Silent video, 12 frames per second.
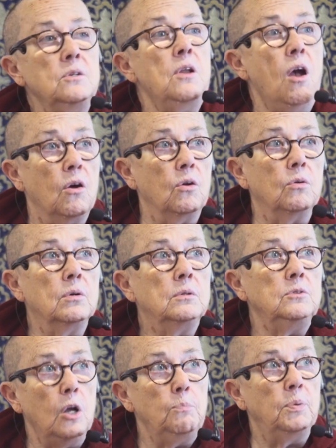No,
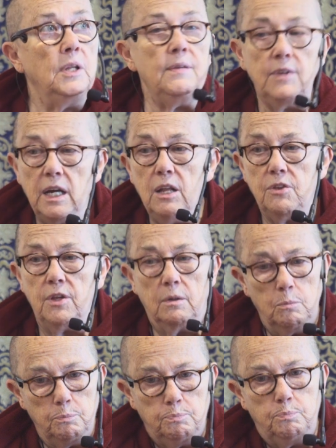don't believe in
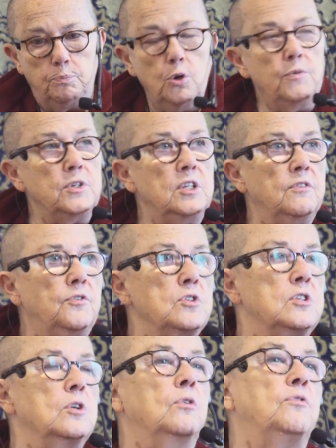anything prove it to your
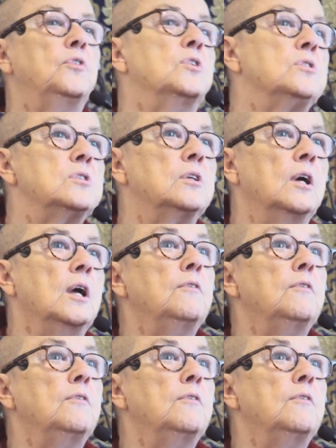first self first.